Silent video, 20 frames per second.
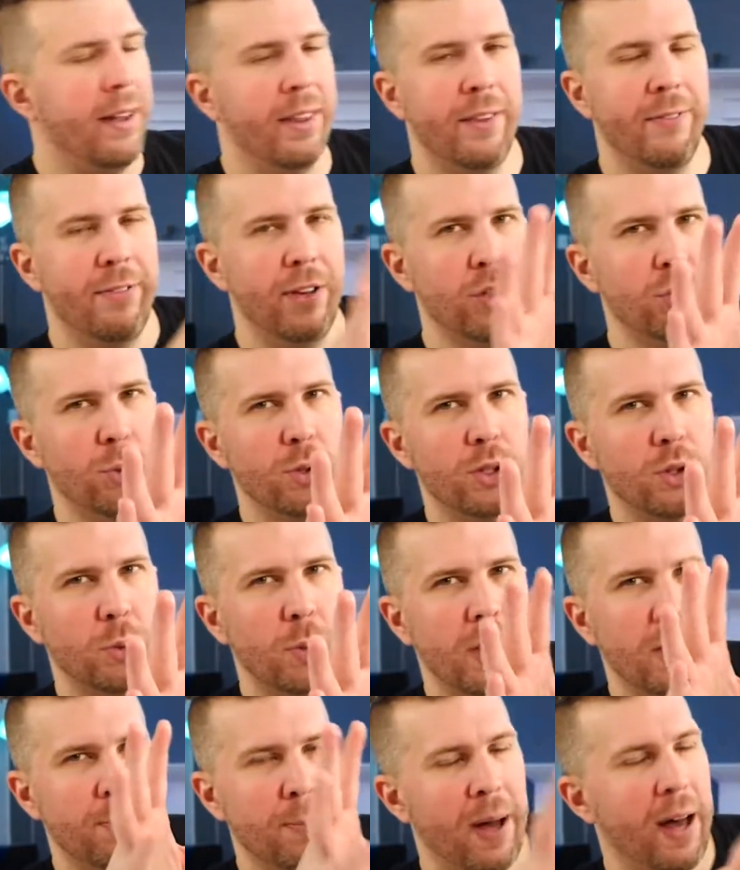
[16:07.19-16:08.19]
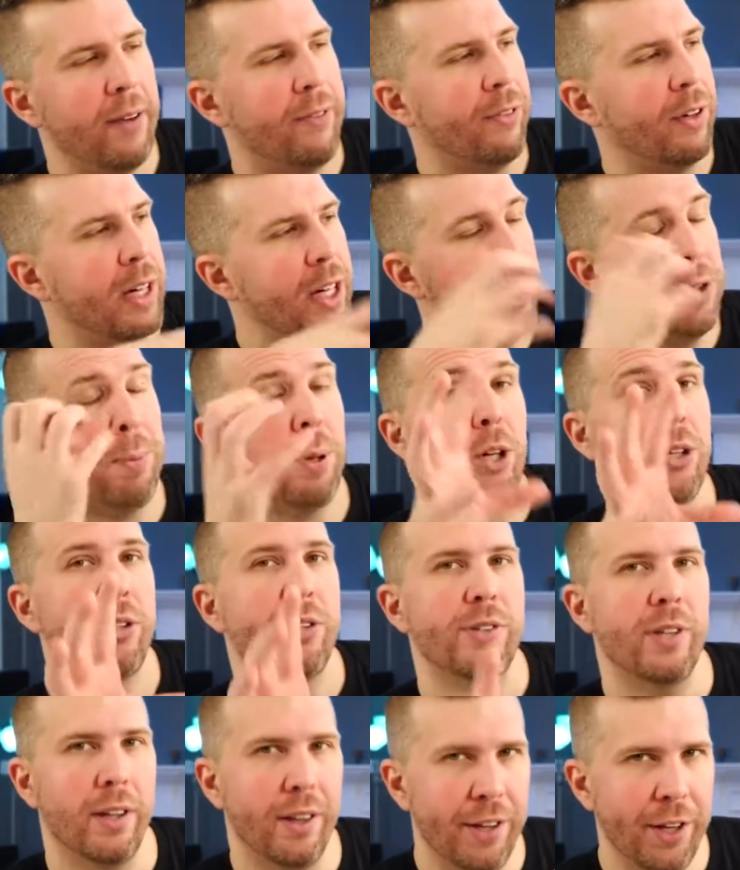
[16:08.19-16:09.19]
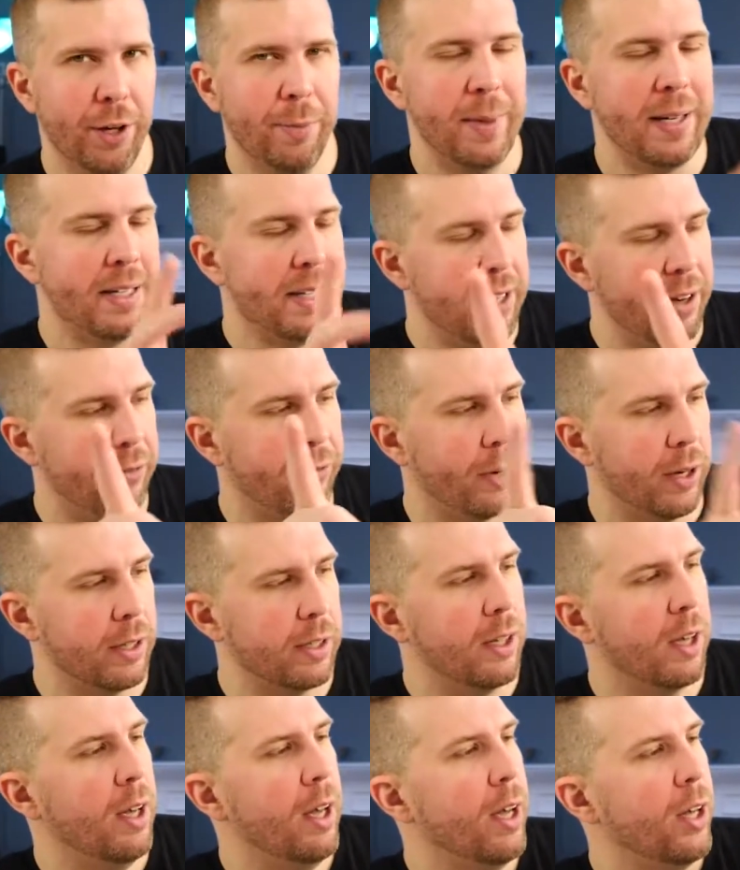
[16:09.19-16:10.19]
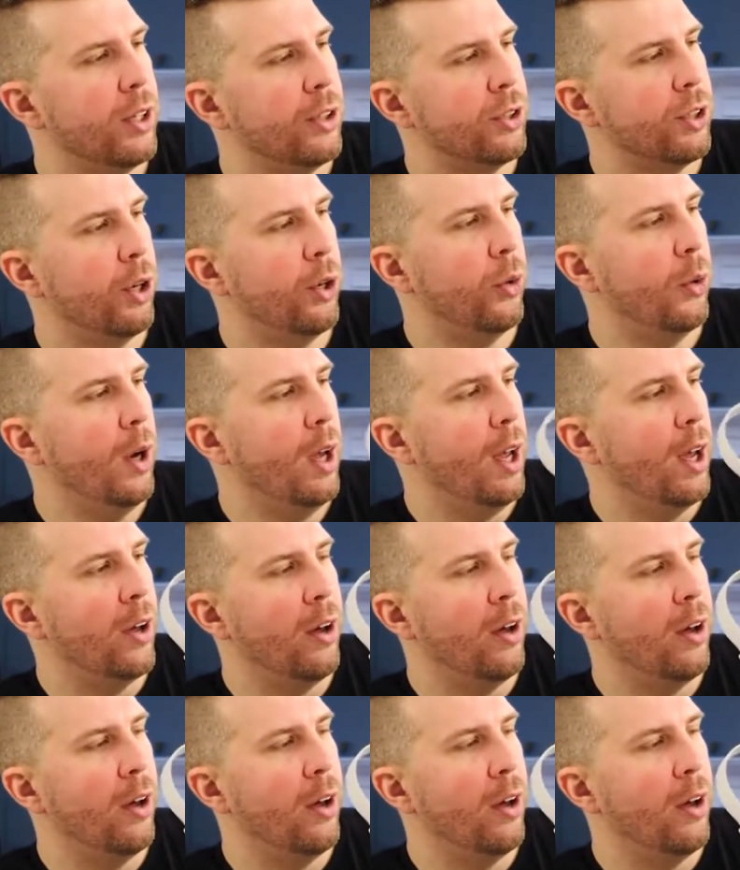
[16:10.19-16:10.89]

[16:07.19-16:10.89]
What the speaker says: and the visual sweet spot for each person is a little bit different. So